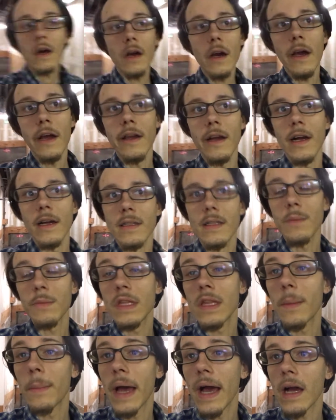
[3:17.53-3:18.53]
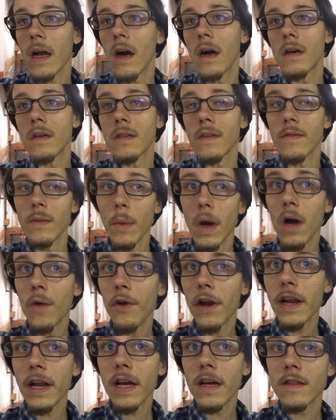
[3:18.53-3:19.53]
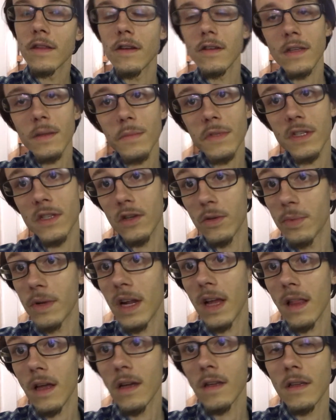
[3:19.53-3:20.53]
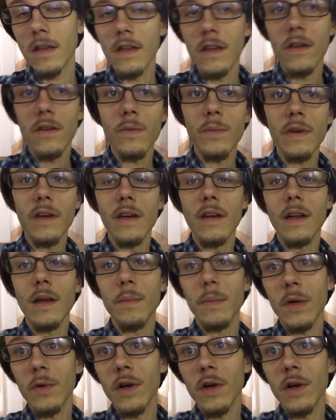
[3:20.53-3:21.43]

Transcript: okay, you guys, I'm in the back halls of the mall right now, and there's something stupid I like to do, but I'm gonna